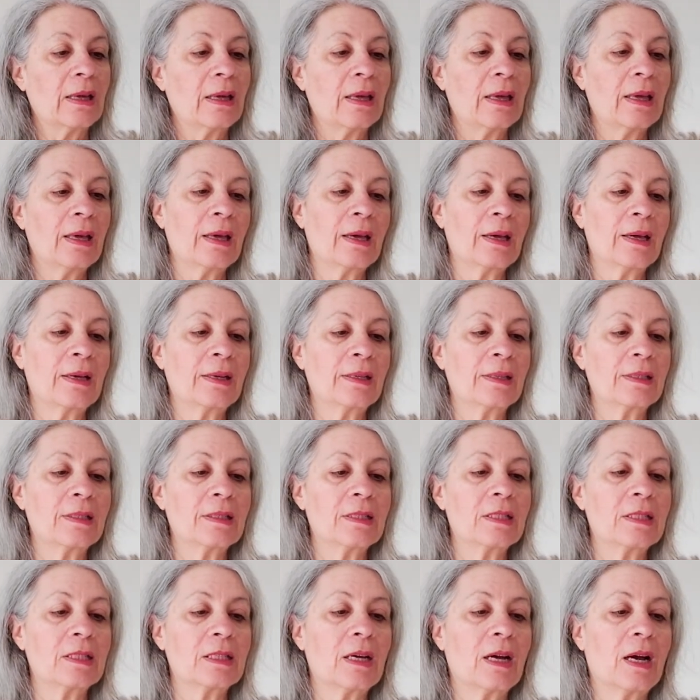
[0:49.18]

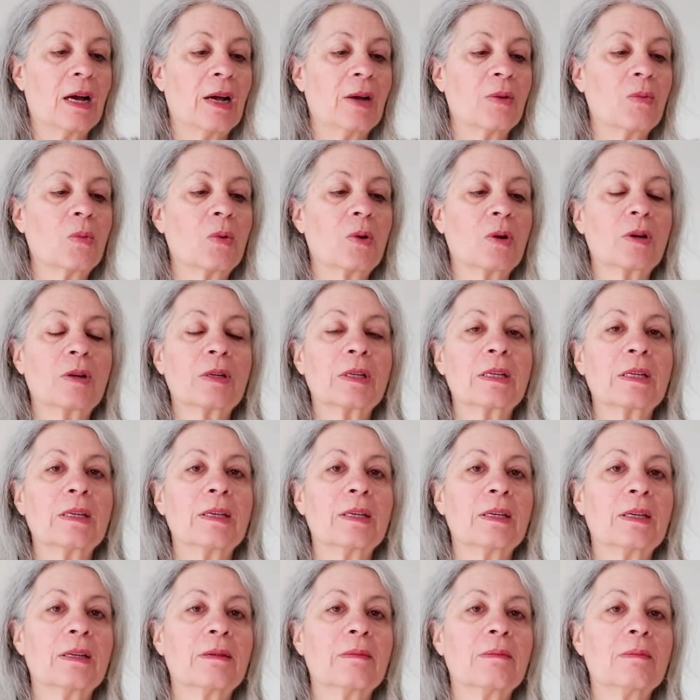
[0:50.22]
and I work
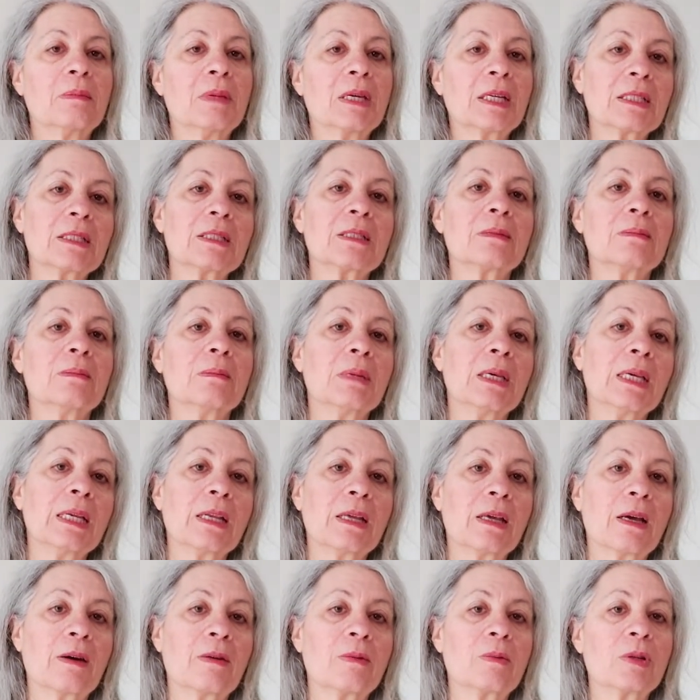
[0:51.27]
in mixed
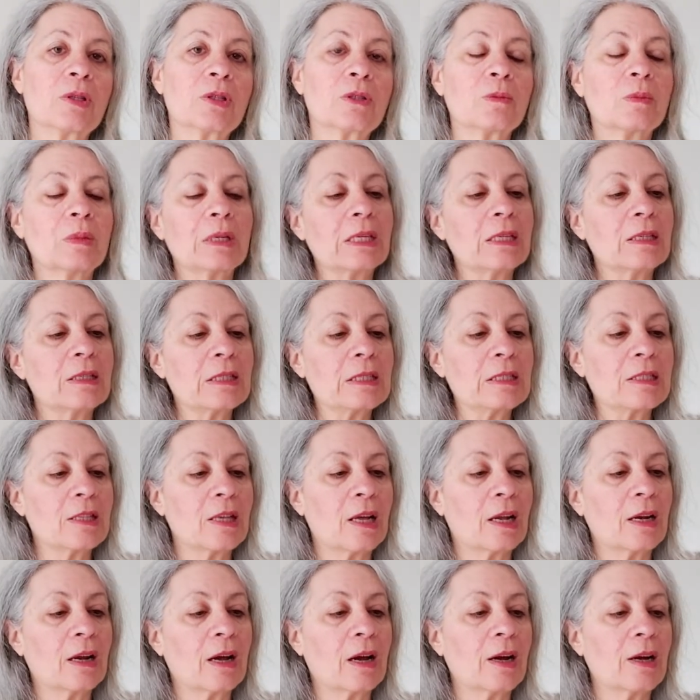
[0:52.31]
media, which means
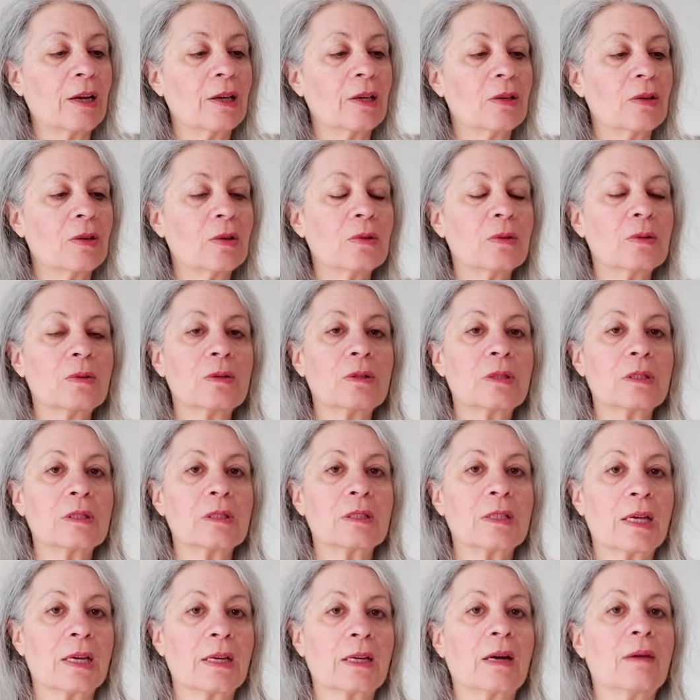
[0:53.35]
that I use
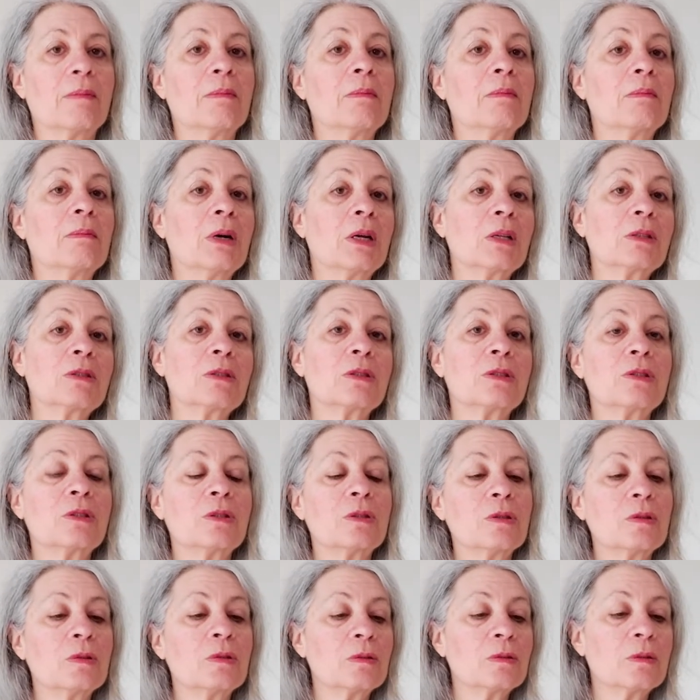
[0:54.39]
like a
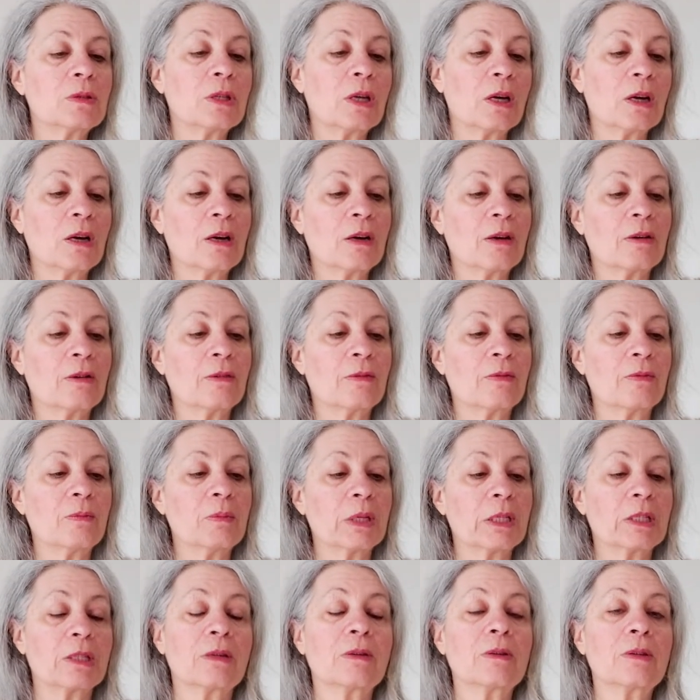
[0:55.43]
multitude of
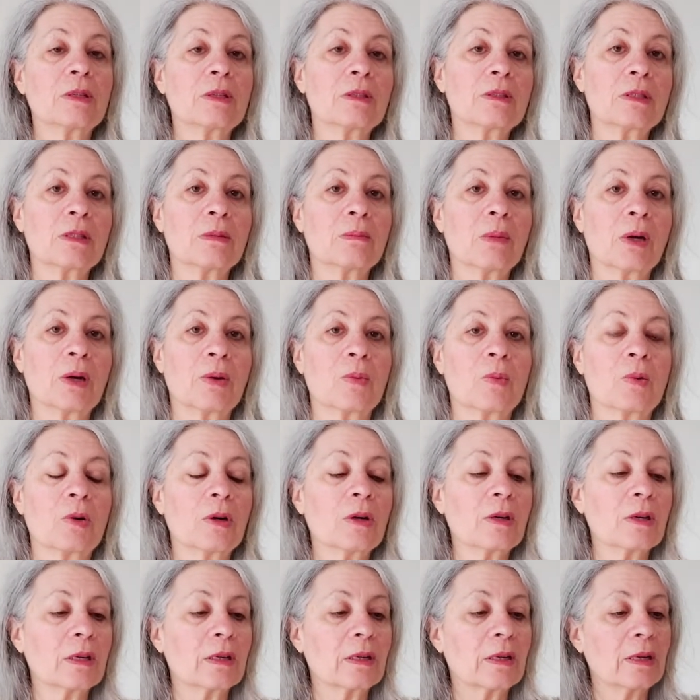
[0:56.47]
materials in my
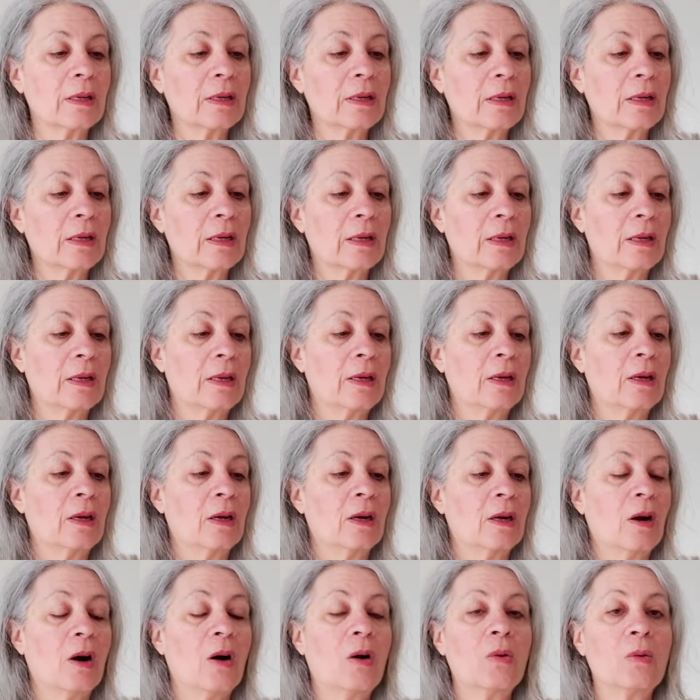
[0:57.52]
work,
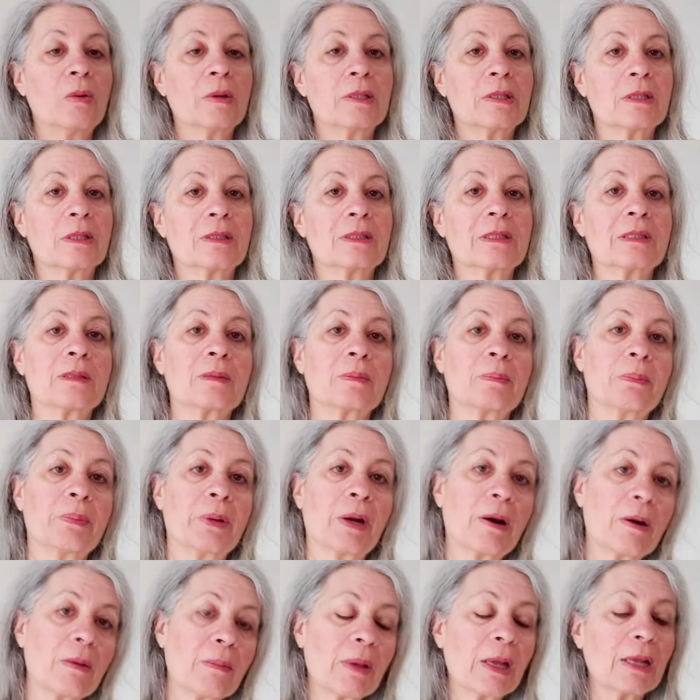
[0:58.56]
always
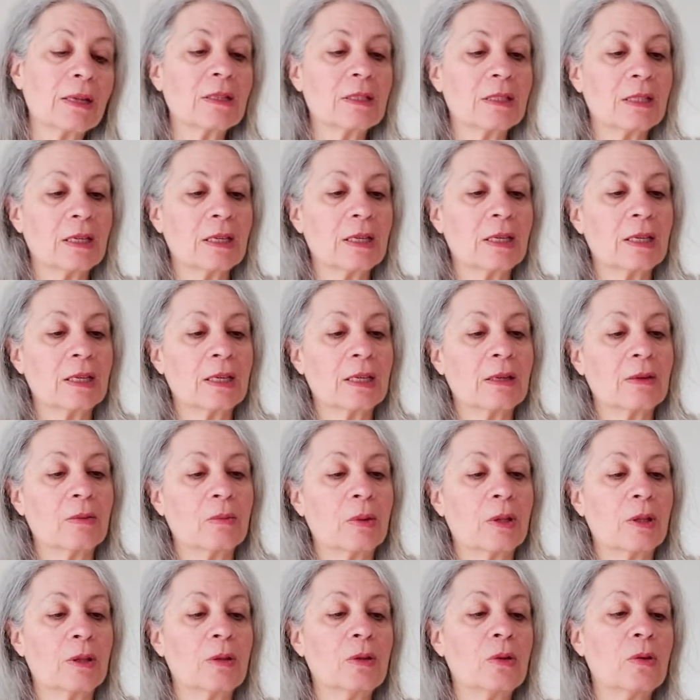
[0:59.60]
experimenting
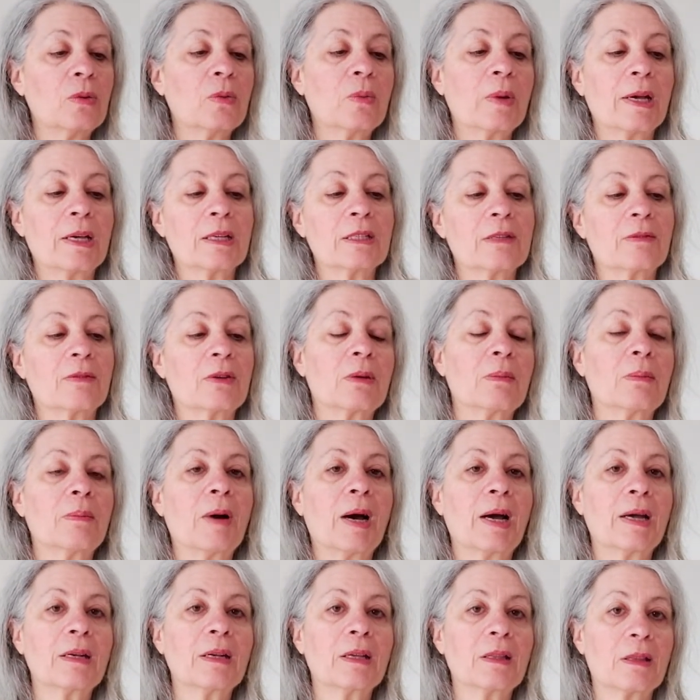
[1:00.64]
with new ways of
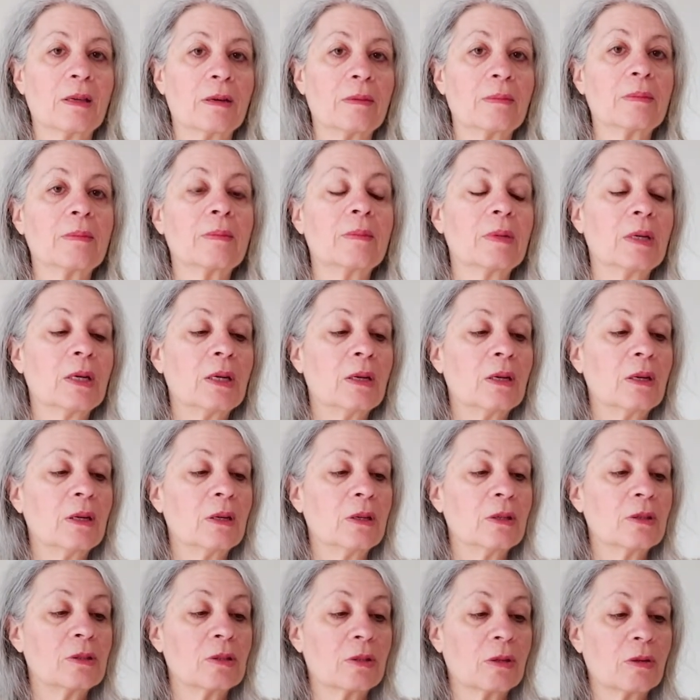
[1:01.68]
combining them
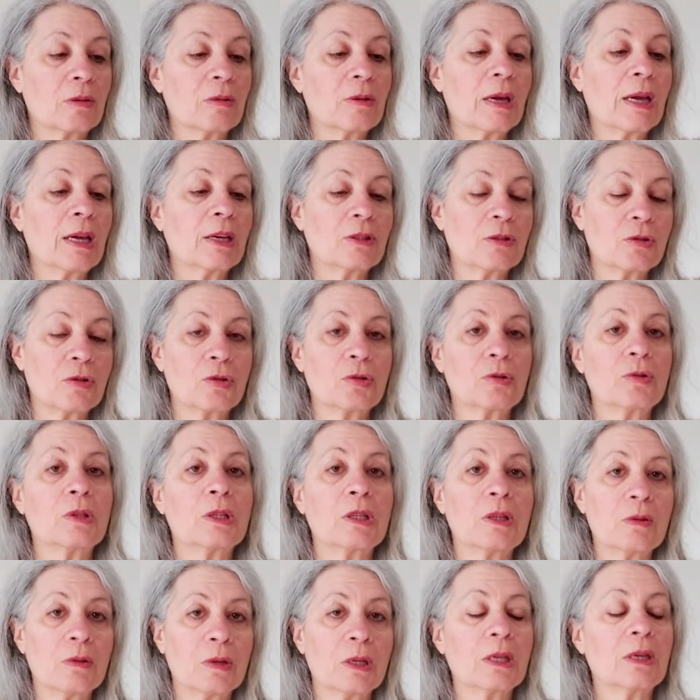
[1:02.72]
to create truly
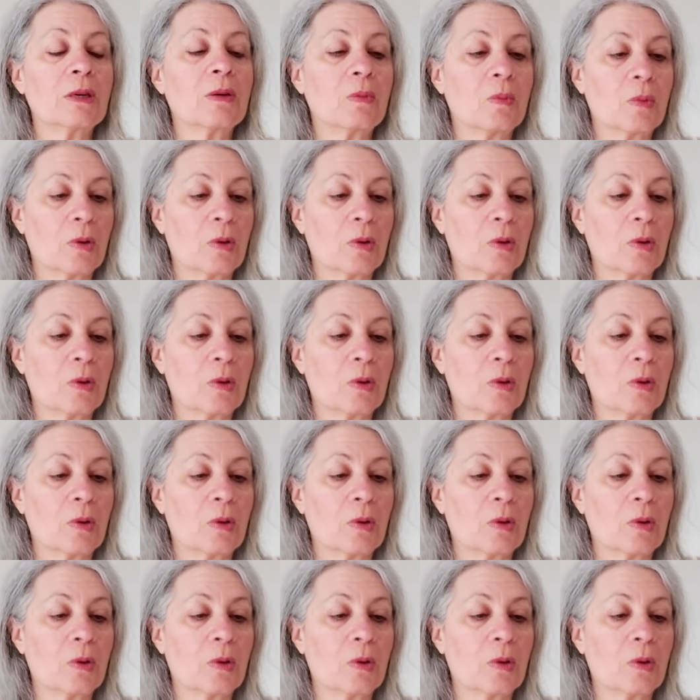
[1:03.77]
unique